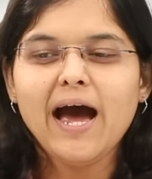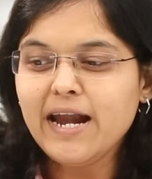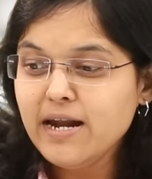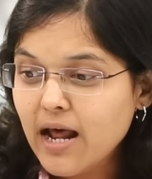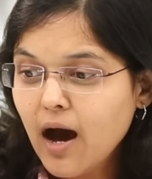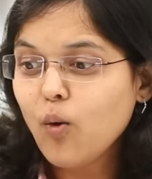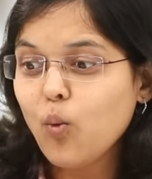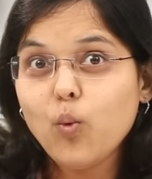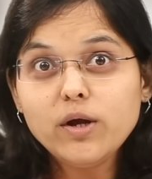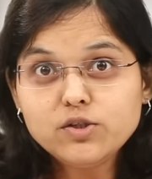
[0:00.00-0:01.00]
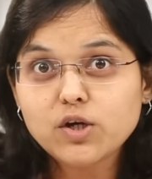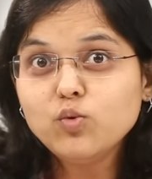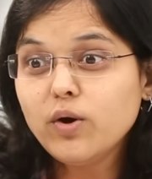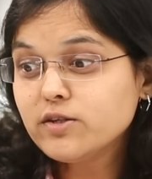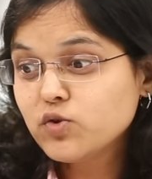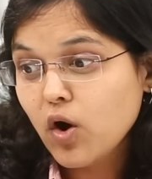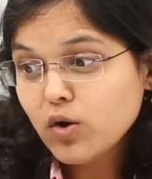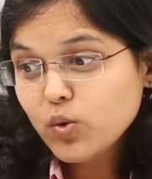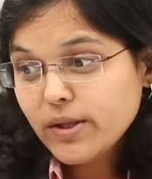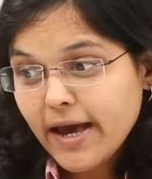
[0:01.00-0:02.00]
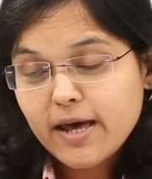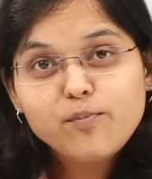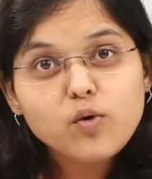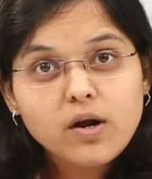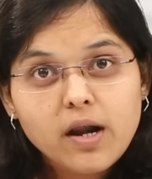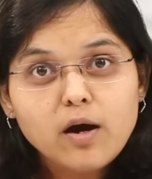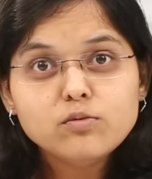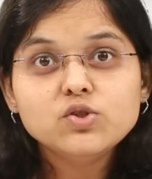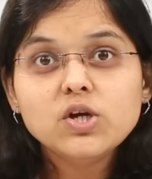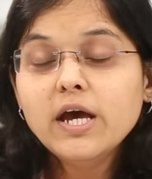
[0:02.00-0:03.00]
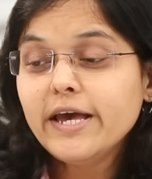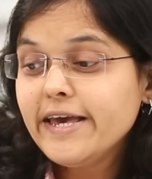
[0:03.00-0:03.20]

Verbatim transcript: And now when Chandu has gone to the airport lounge,